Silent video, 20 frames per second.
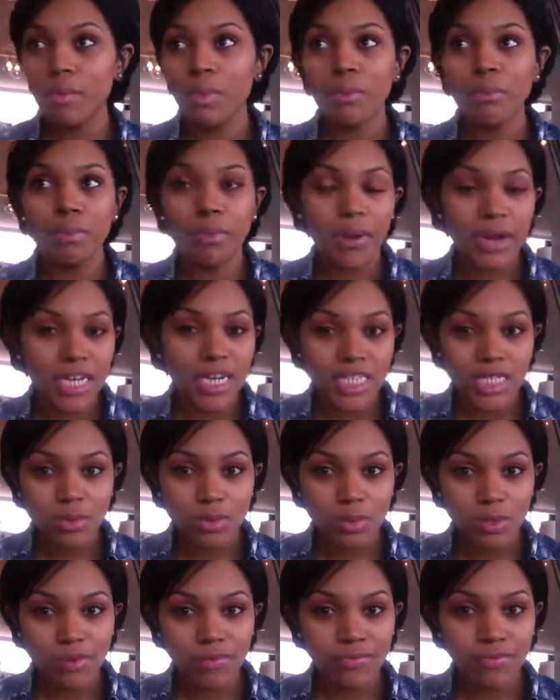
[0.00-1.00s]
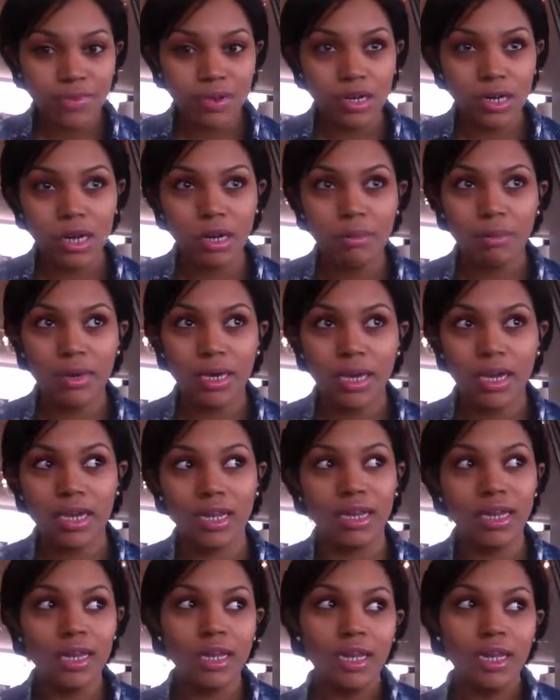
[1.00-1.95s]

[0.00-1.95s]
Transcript: what branch we're from, and